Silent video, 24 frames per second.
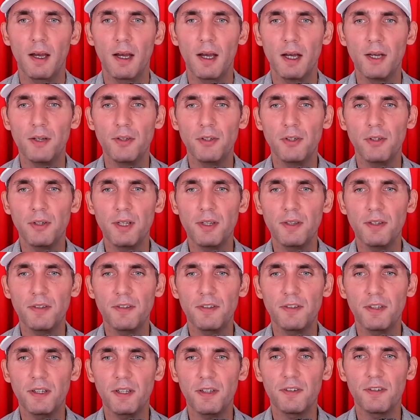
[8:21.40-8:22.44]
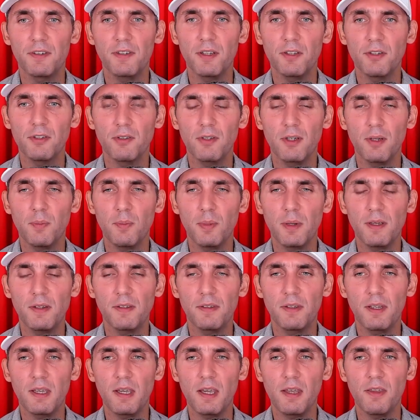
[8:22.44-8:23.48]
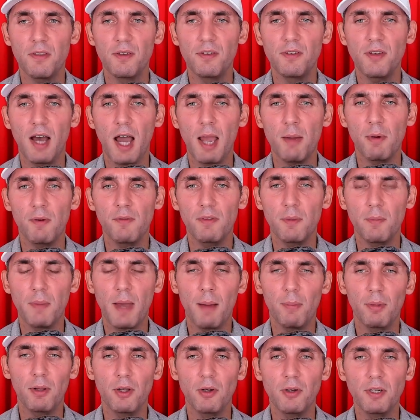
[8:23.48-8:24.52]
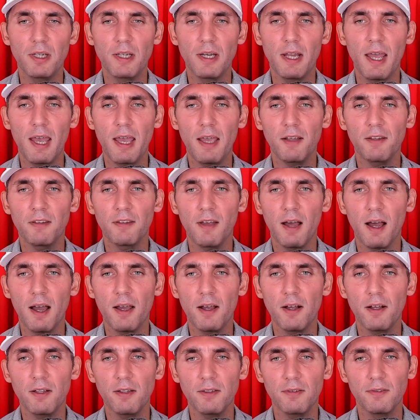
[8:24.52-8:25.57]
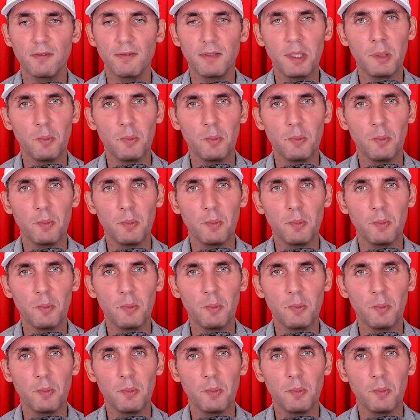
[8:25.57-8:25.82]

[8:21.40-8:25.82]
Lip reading: During the 6th century BC, the time of the Babylonian exile,